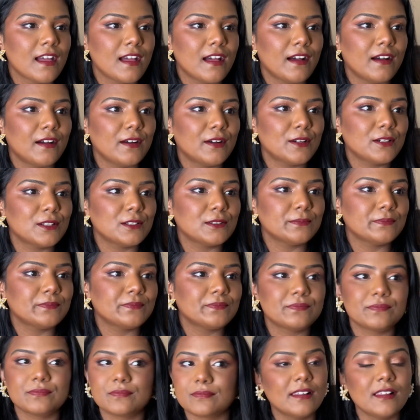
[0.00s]

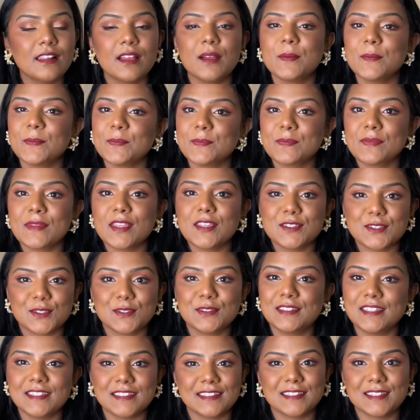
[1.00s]
So
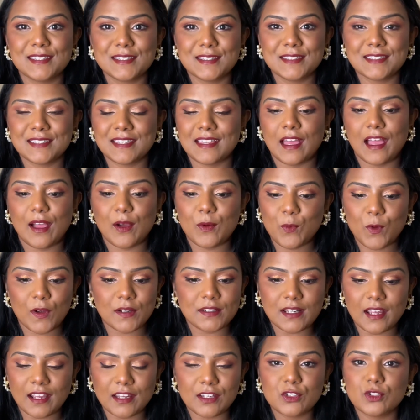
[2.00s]
this is what
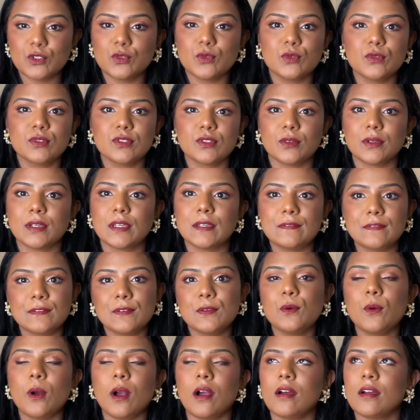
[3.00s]
I do. So if
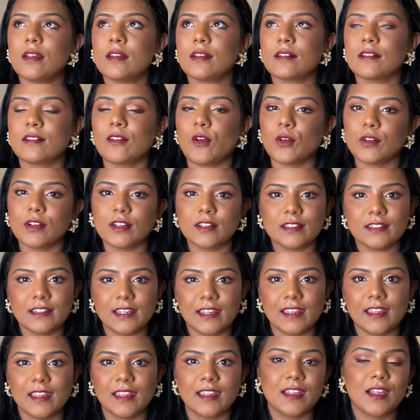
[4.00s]
you are on a
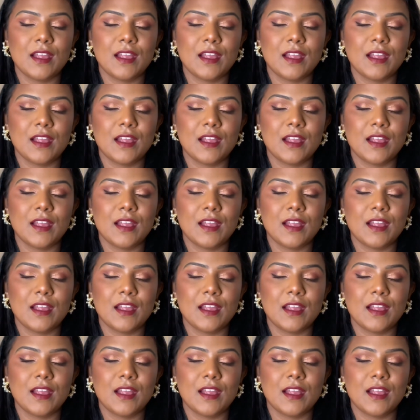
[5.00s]
day,